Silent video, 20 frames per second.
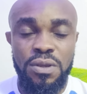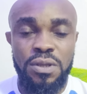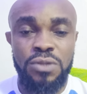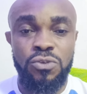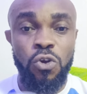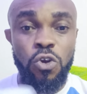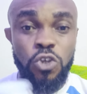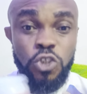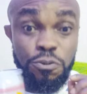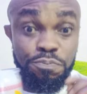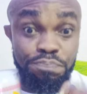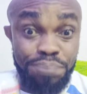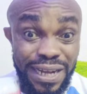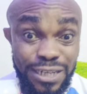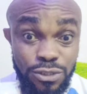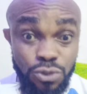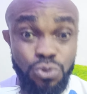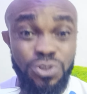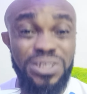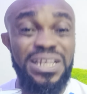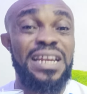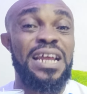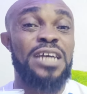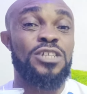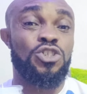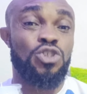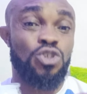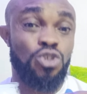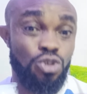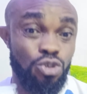Those battles that are
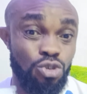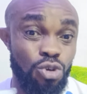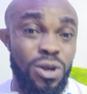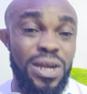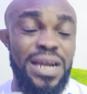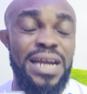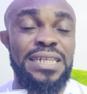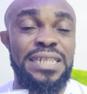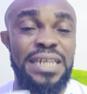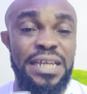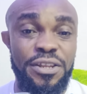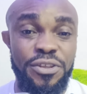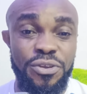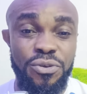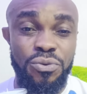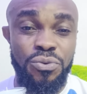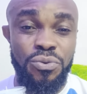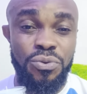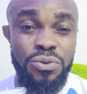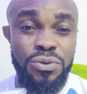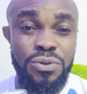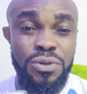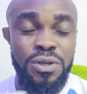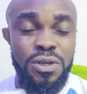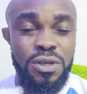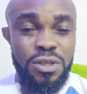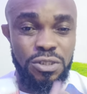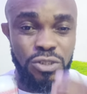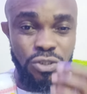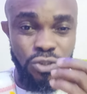stronger than you,
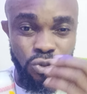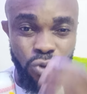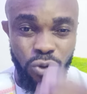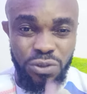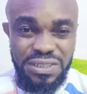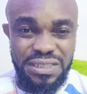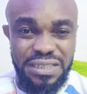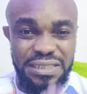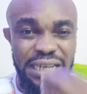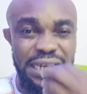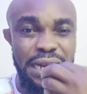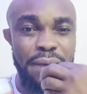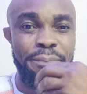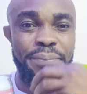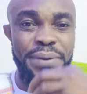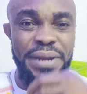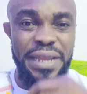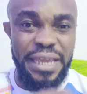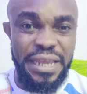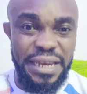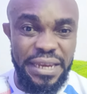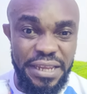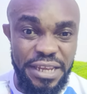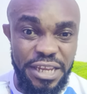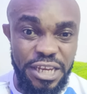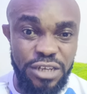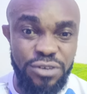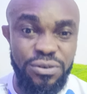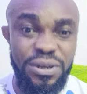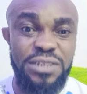those things that are bringing
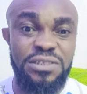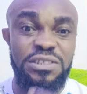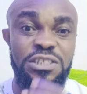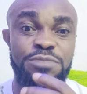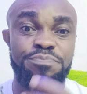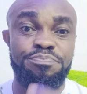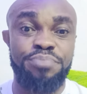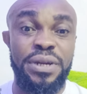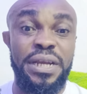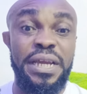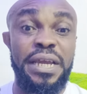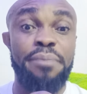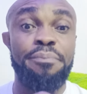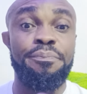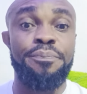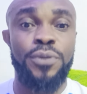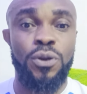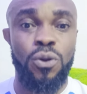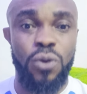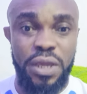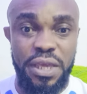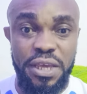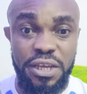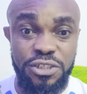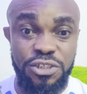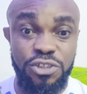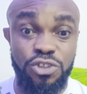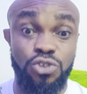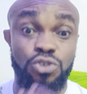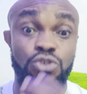hindrances, bringing
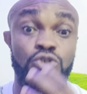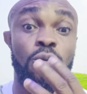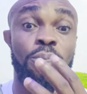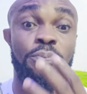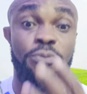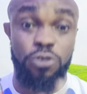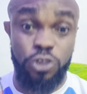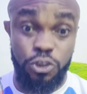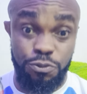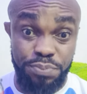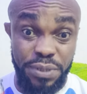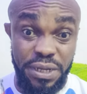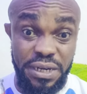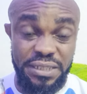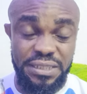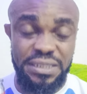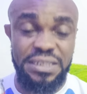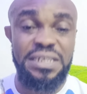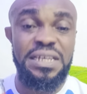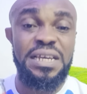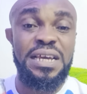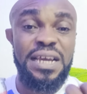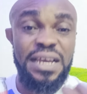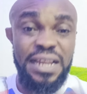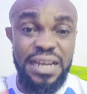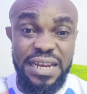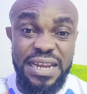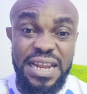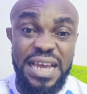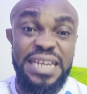blockages to your prosperity,
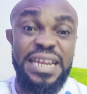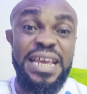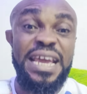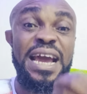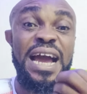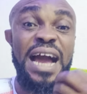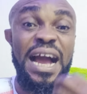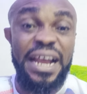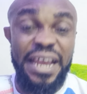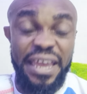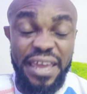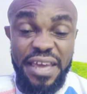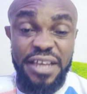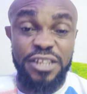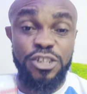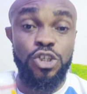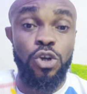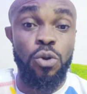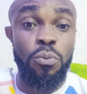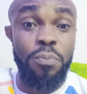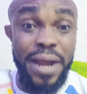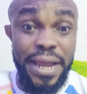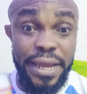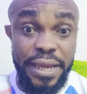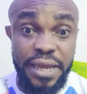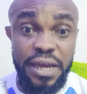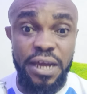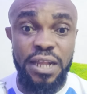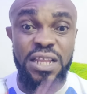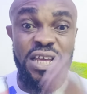let the Archangel
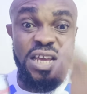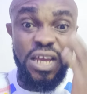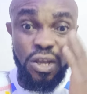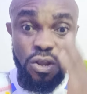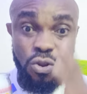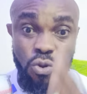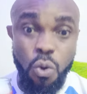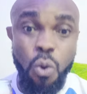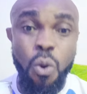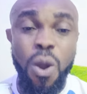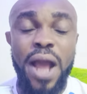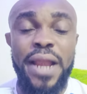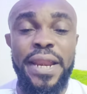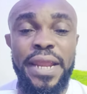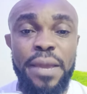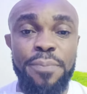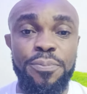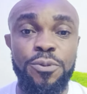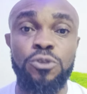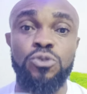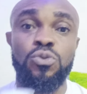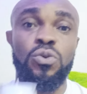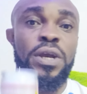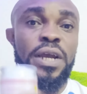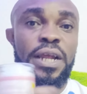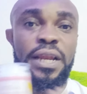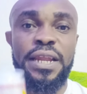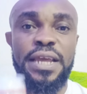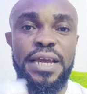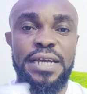Michael go and help you to
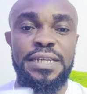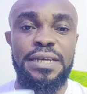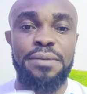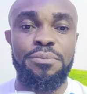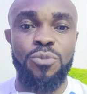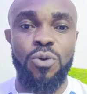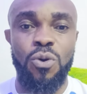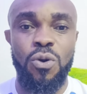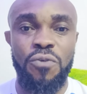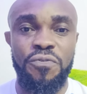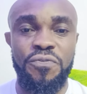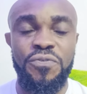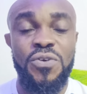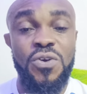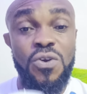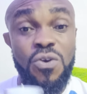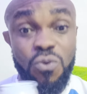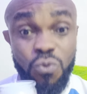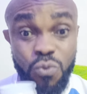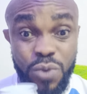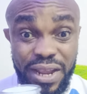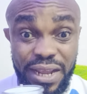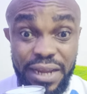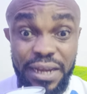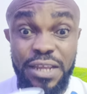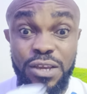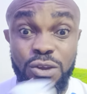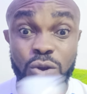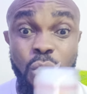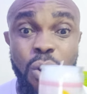clear them off.
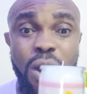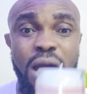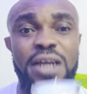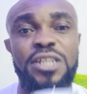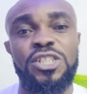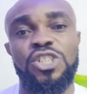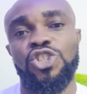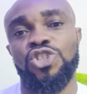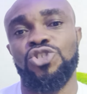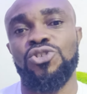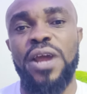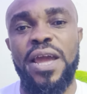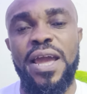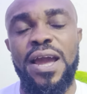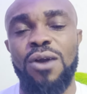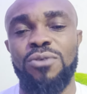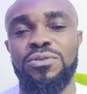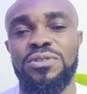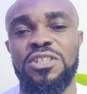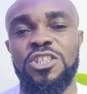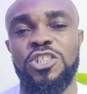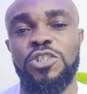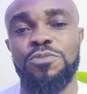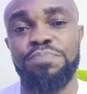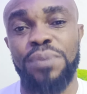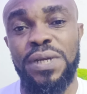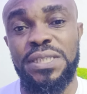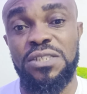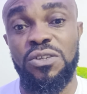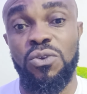Quickly go and try out this
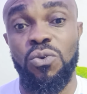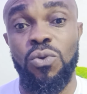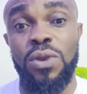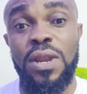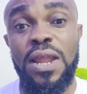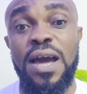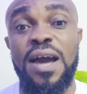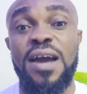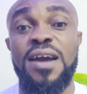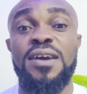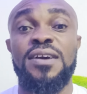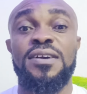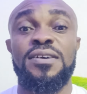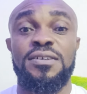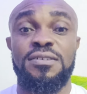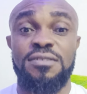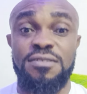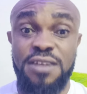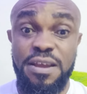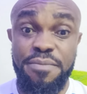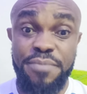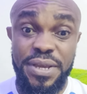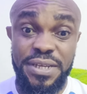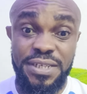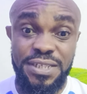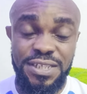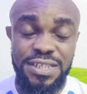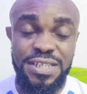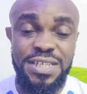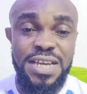particular
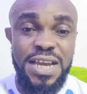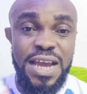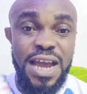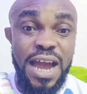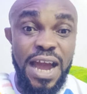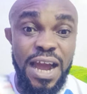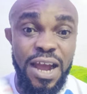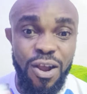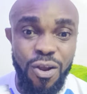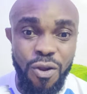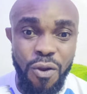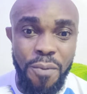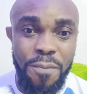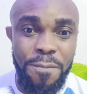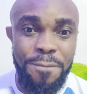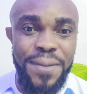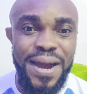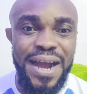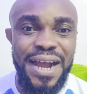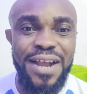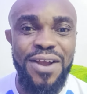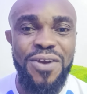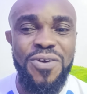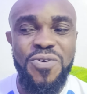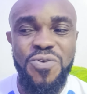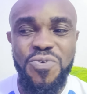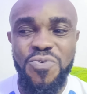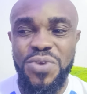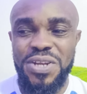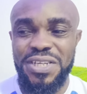remedy and come back
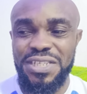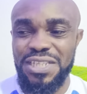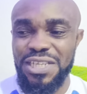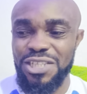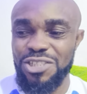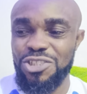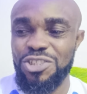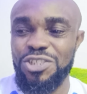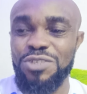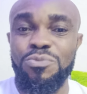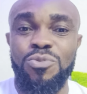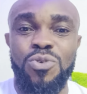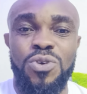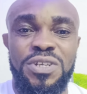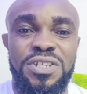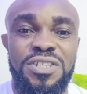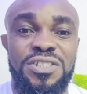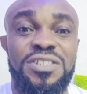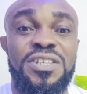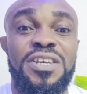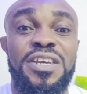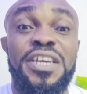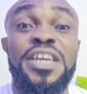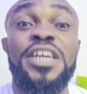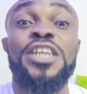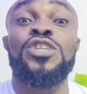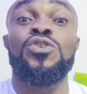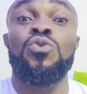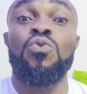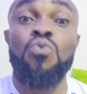with testimonies.
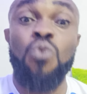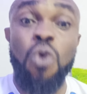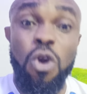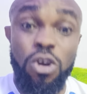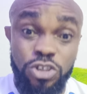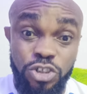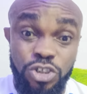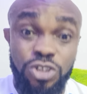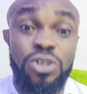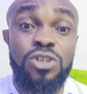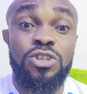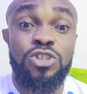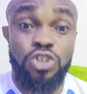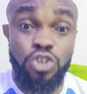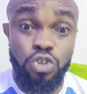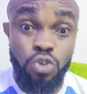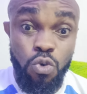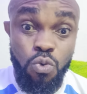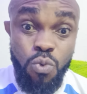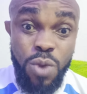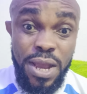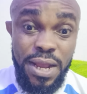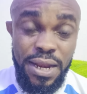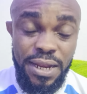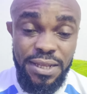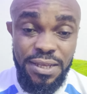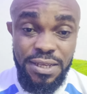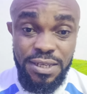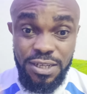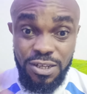It works so well.
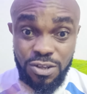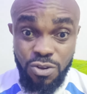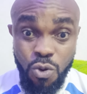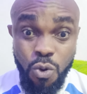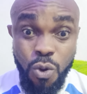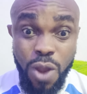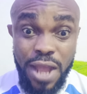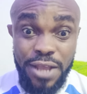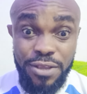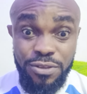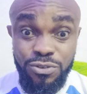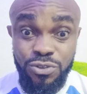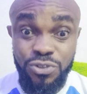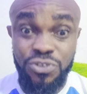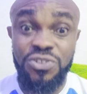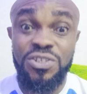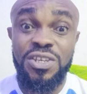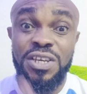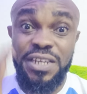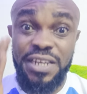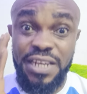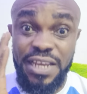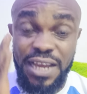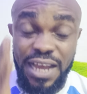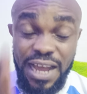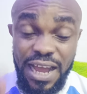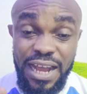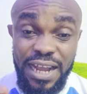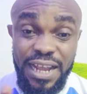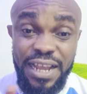Go and use the
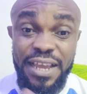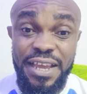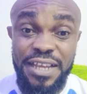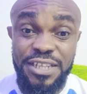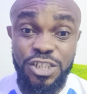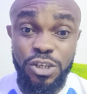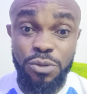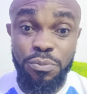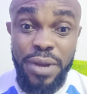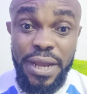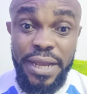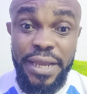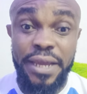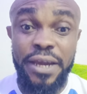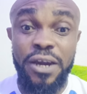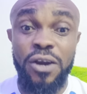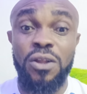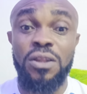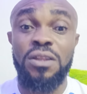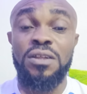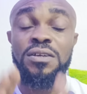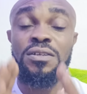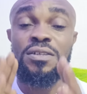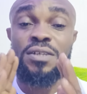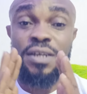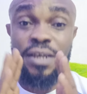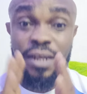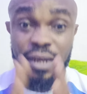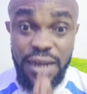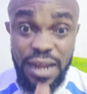Archangel Michael
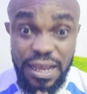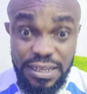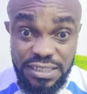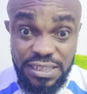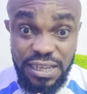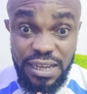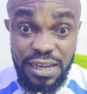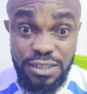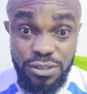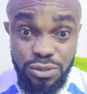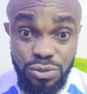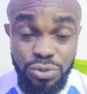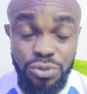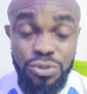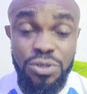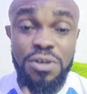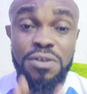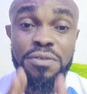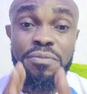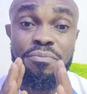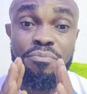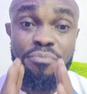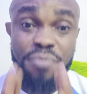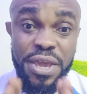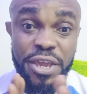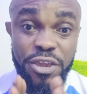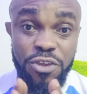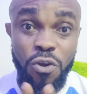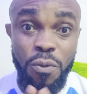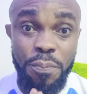glass candle,
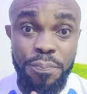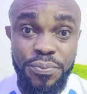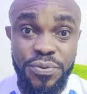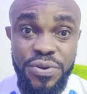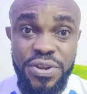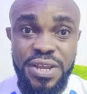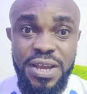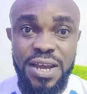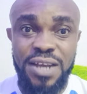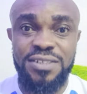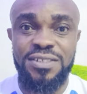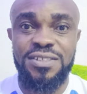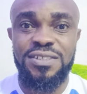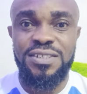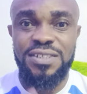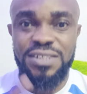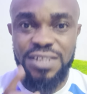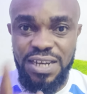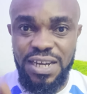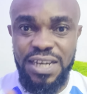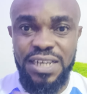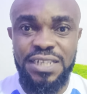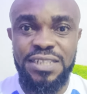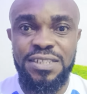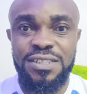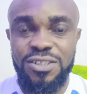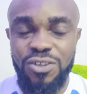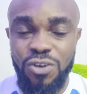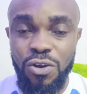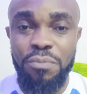make your prayers,
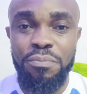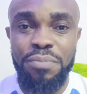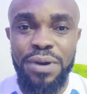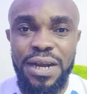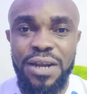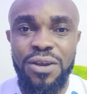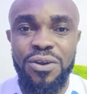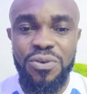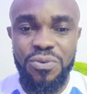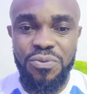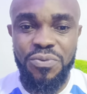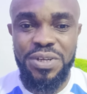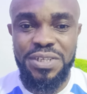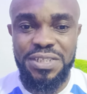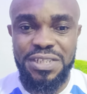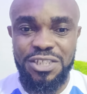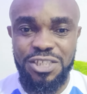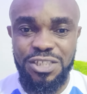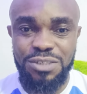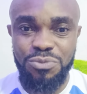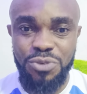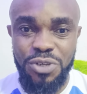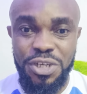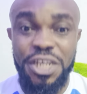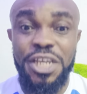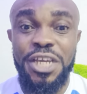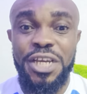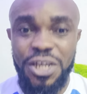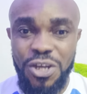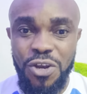and come back with
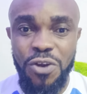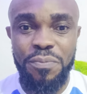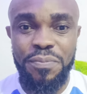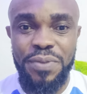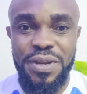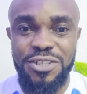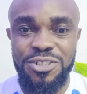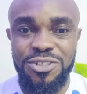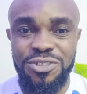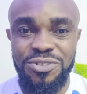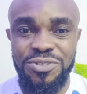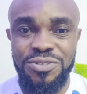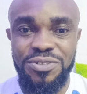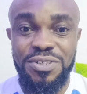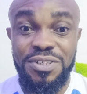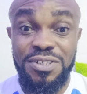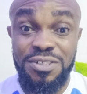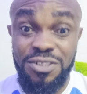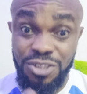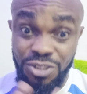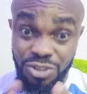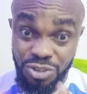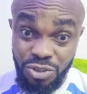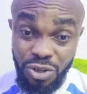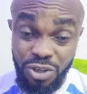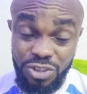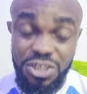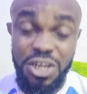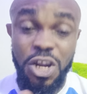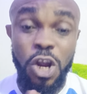testimony. God bless you.
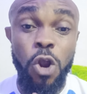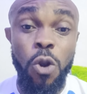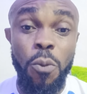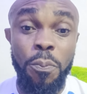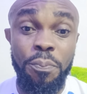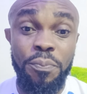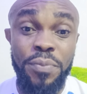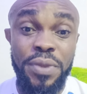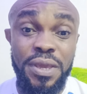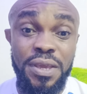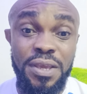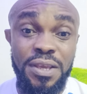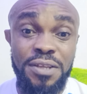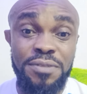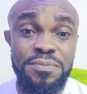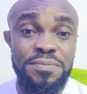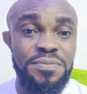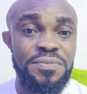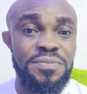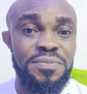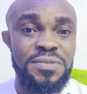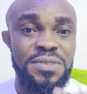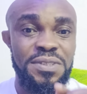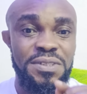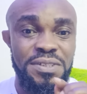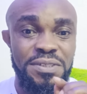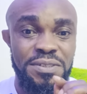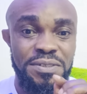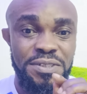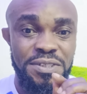Just help me
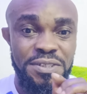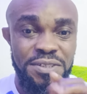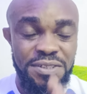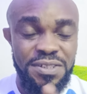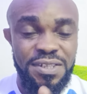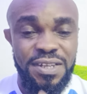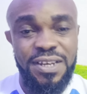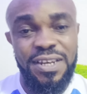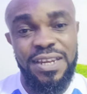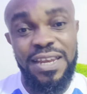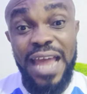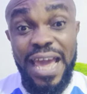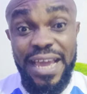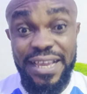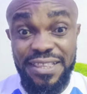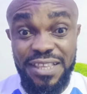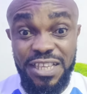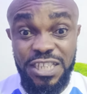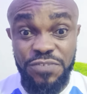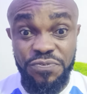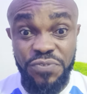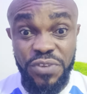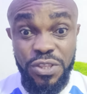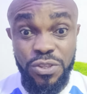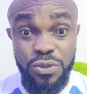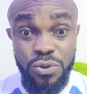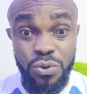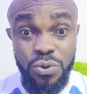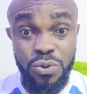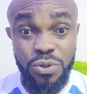like this
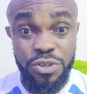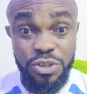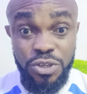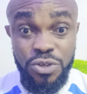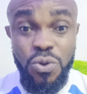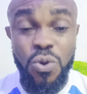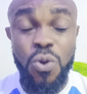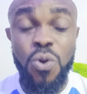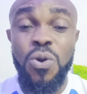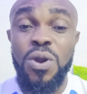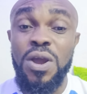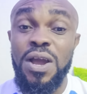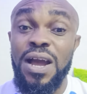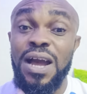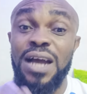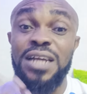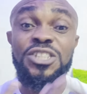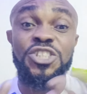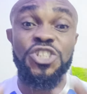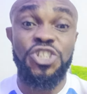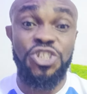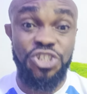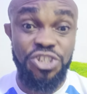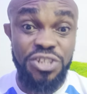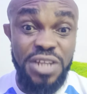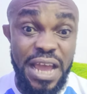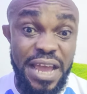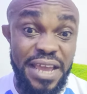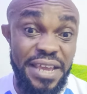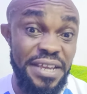video, and
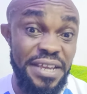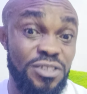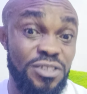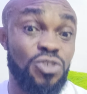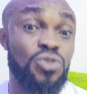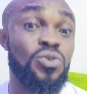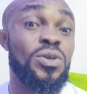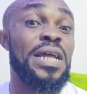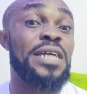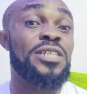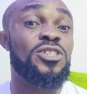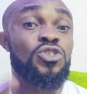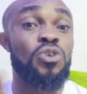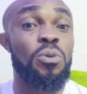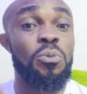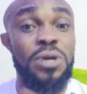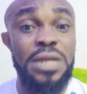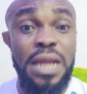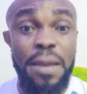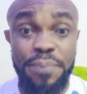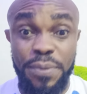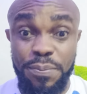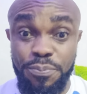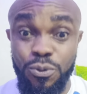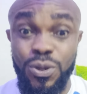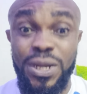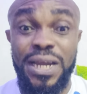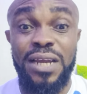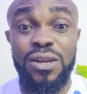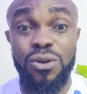share so that some other
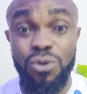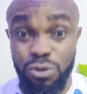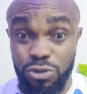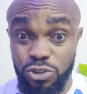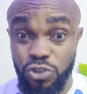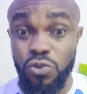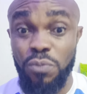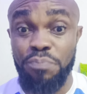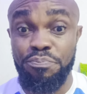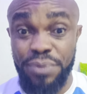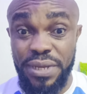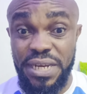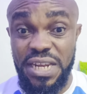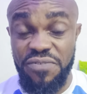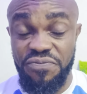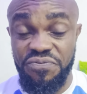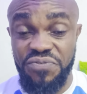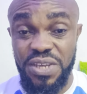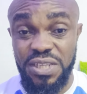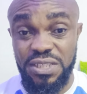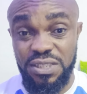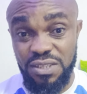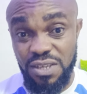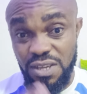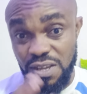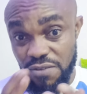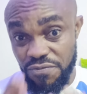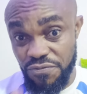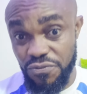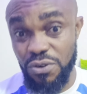people can also benefit
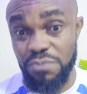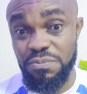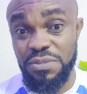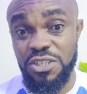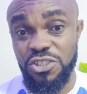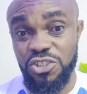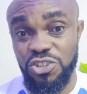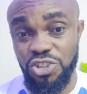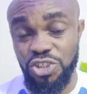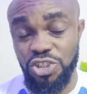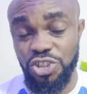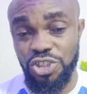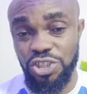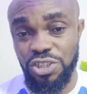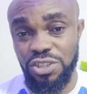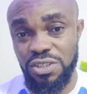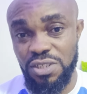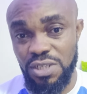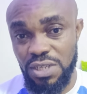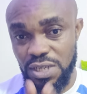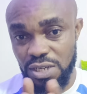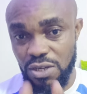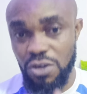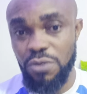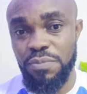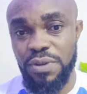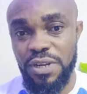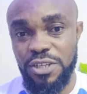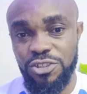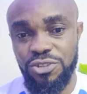from this teaching. God
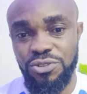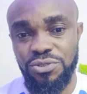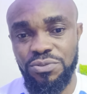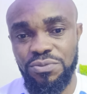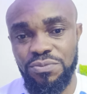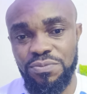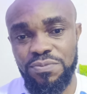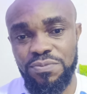bless you.